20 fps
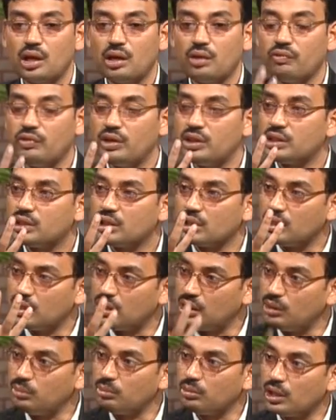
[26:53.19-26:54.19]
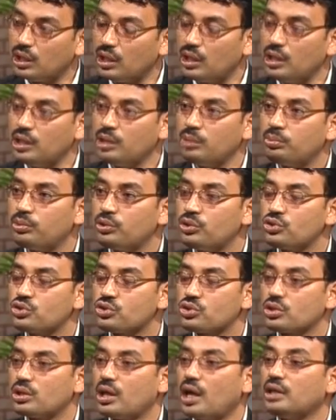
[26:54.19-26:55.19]
with
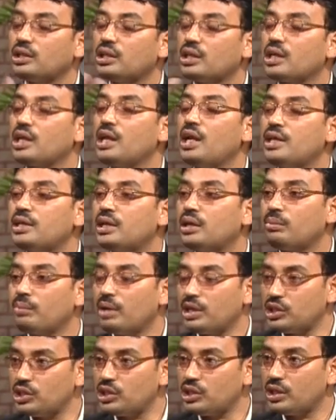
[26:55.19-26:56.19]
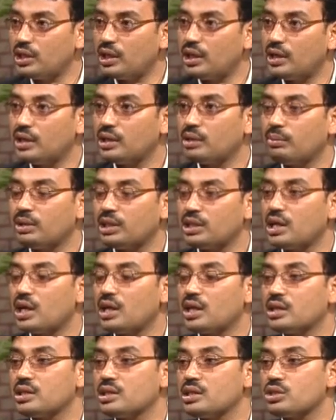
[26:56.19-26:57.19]
inputs and the related material and
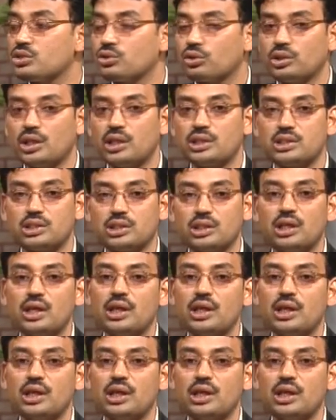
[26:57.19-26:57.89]
methodology, so that